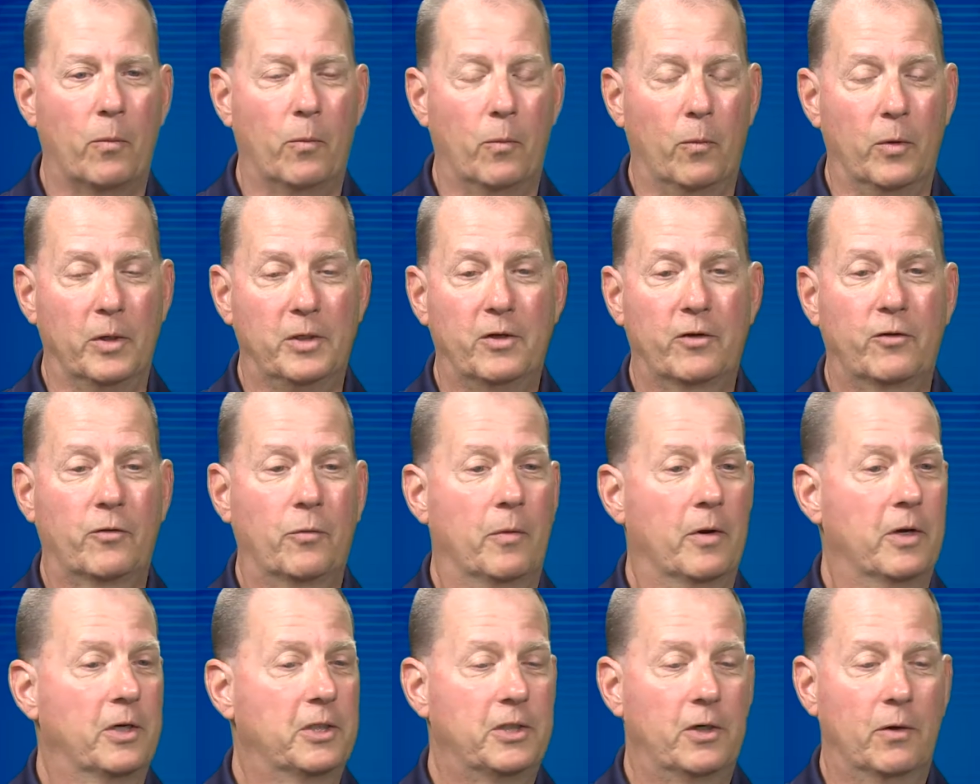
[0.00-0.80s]
We just
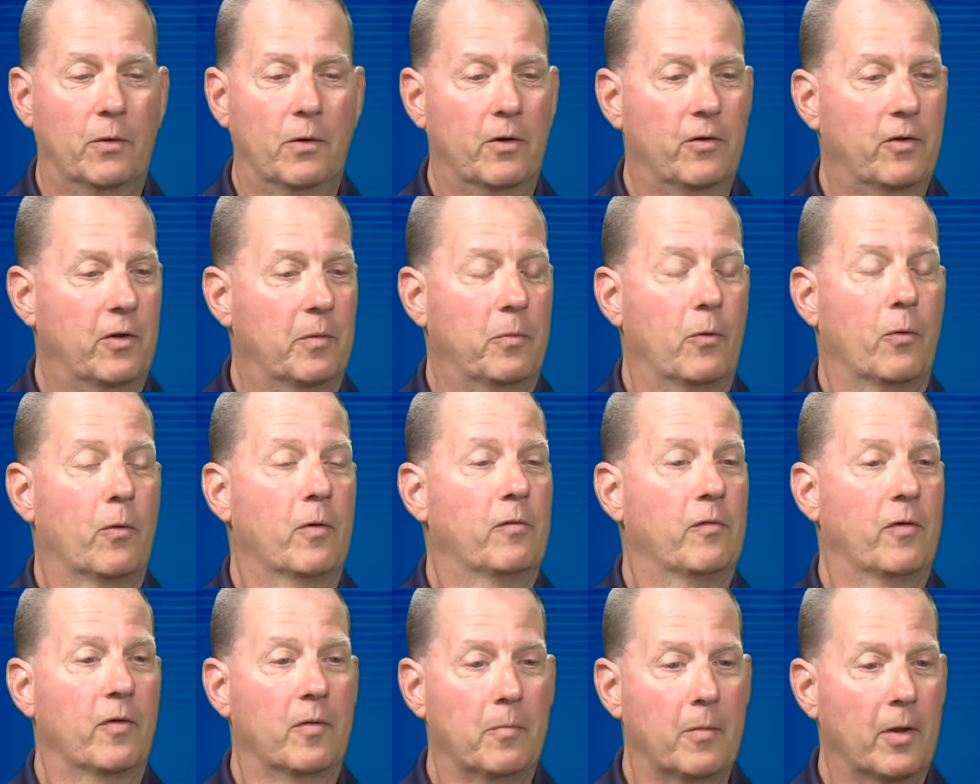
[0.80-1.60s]
want to show our
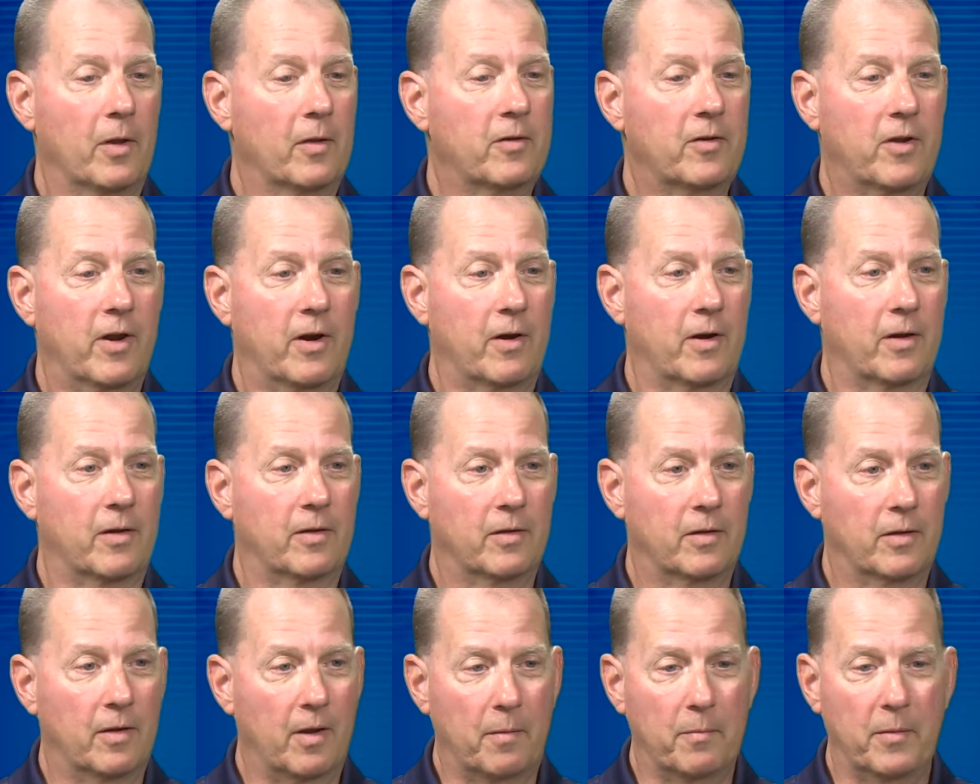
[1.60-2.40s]
support for the military.
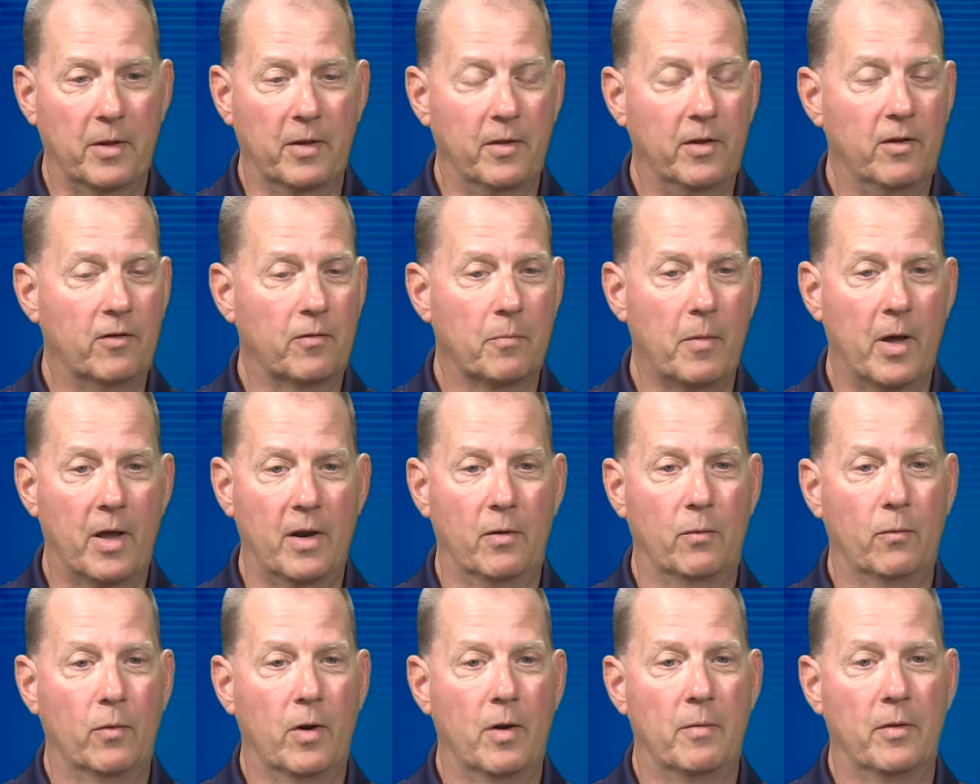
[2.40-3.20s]
I mean, these men
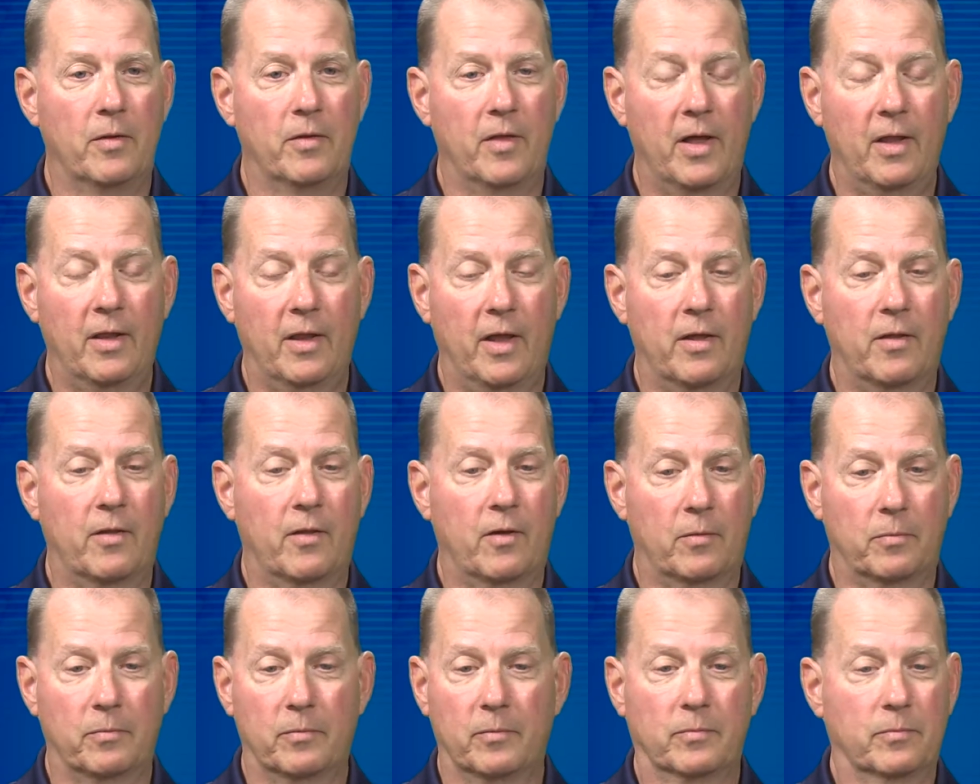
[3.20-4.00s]
and women, they lay
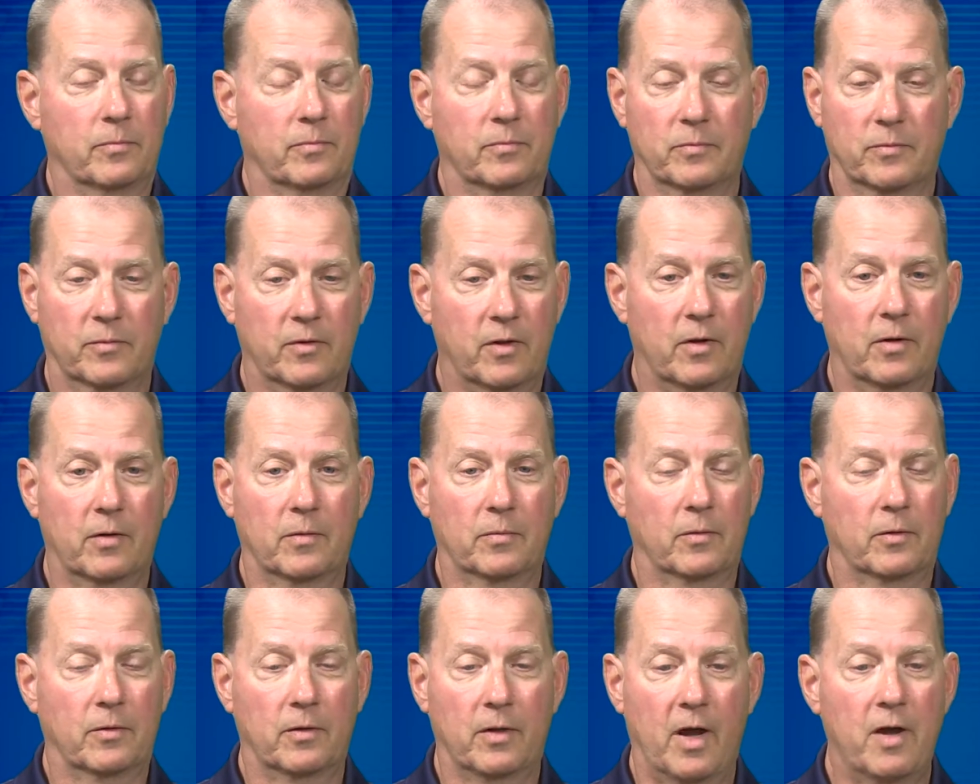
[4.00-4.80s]
their
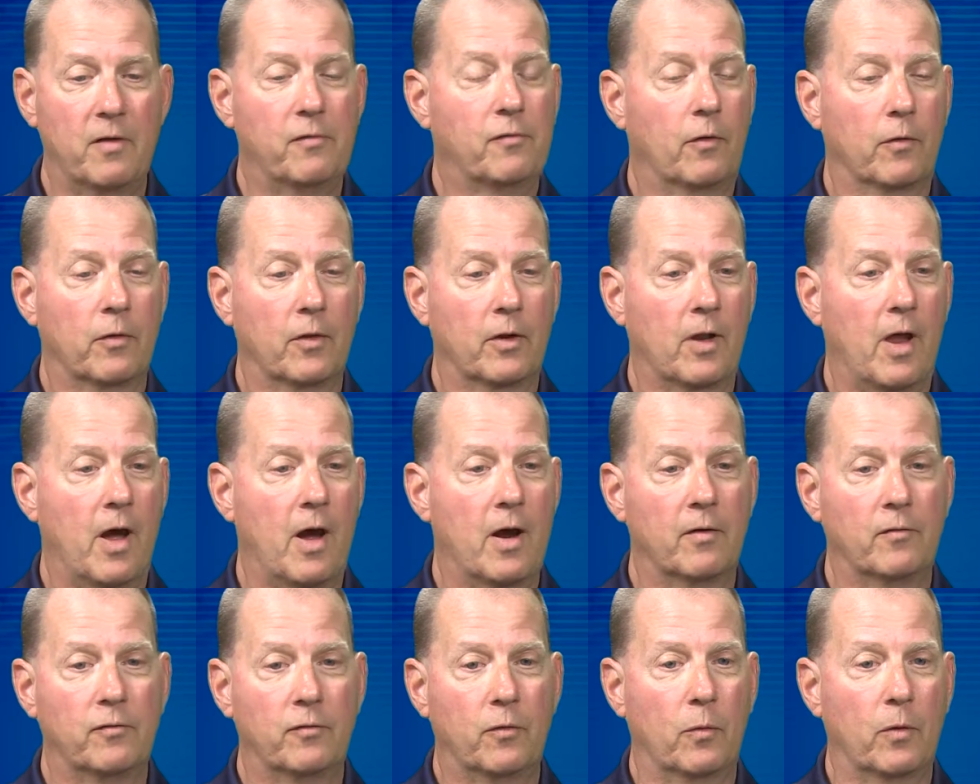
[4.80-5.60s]
life on the
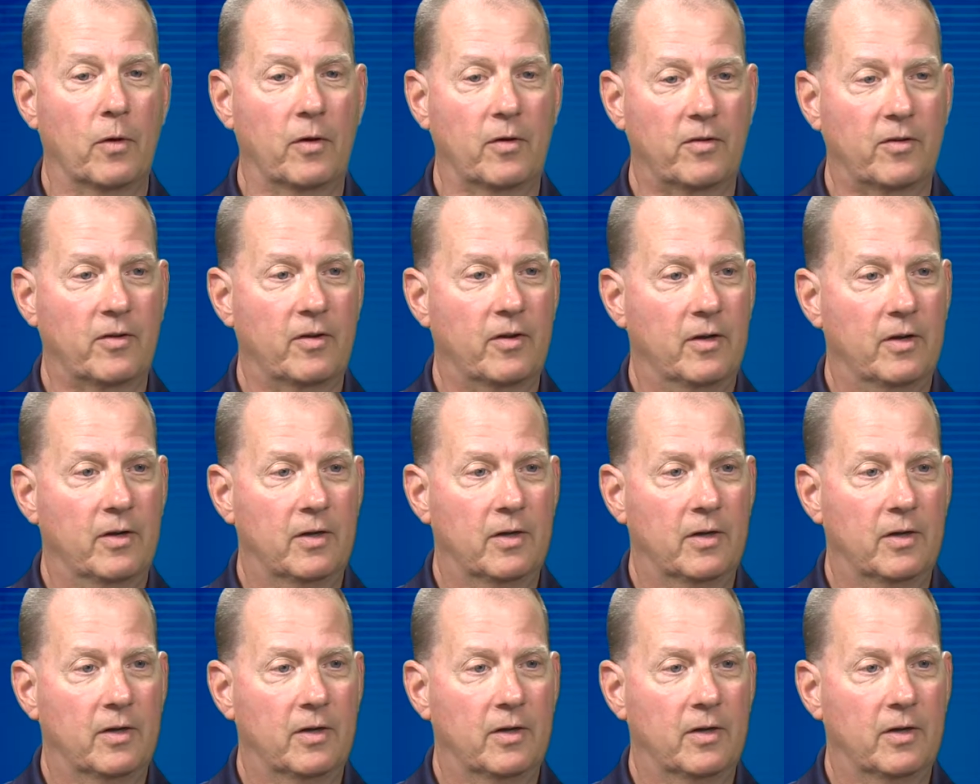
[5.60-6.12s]
line for us.